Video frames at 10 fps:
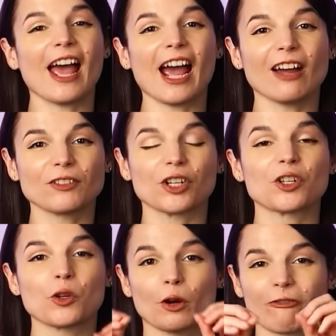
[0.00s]
after
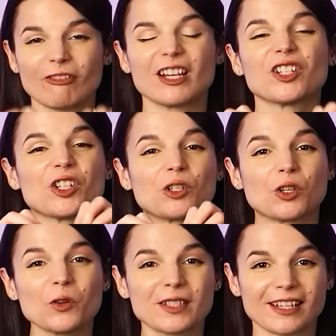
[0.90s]
you are finished
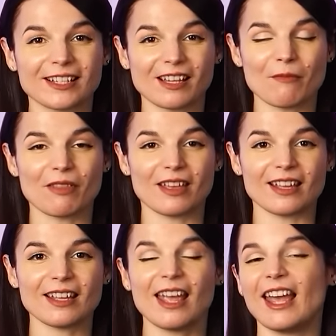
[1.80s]
using
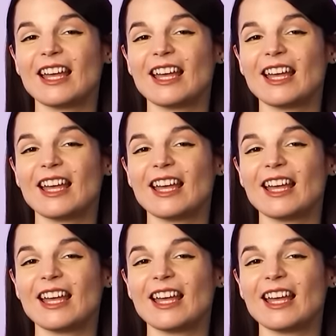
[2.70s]
something,